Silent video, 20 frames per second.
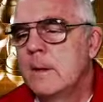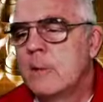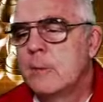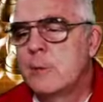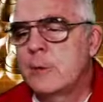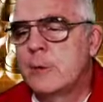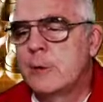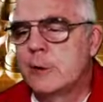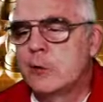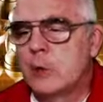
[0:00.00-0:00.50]

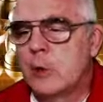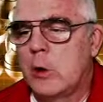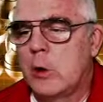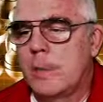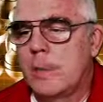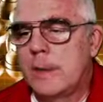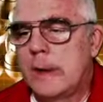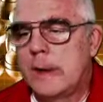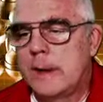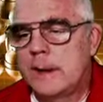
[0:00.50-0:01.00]
But the
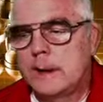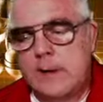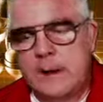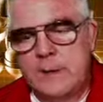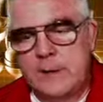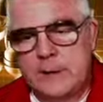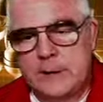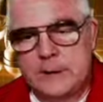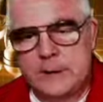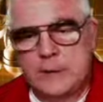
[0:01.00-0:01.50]
drawback,
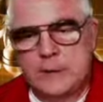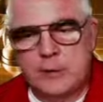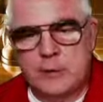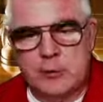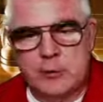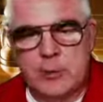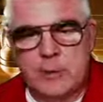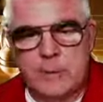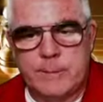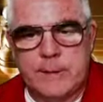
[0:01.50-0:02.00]
obvious
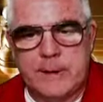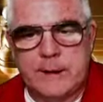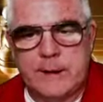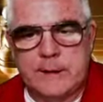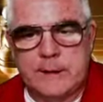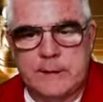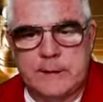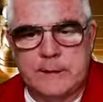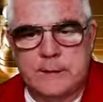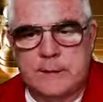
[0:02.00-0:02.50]

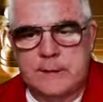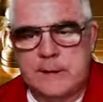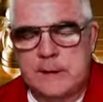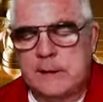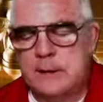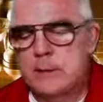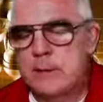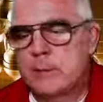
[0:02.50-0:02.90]
drawback, is that